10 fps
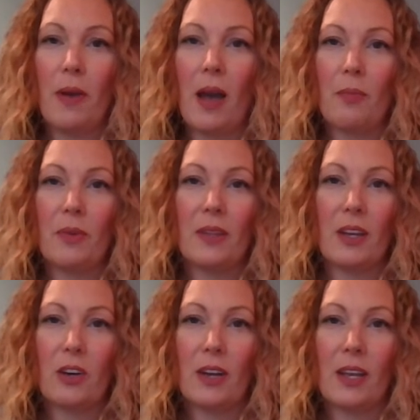
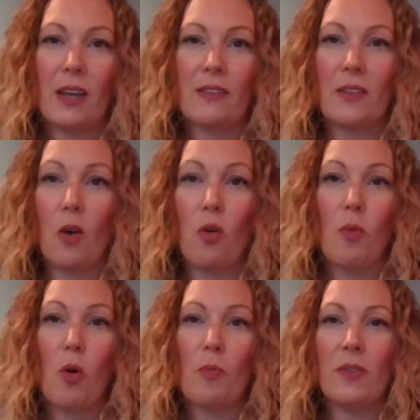popularity as the home
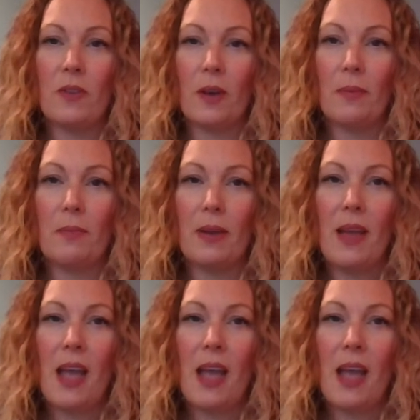opens up